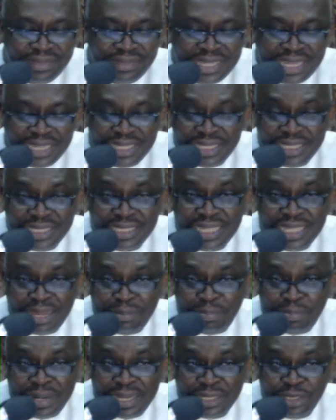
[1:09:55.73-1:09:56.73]
And this
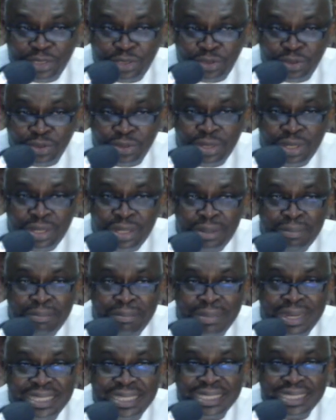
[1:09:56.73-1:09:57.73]
applies to
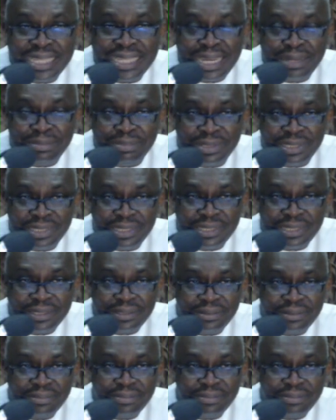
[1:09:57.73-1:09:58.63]
many times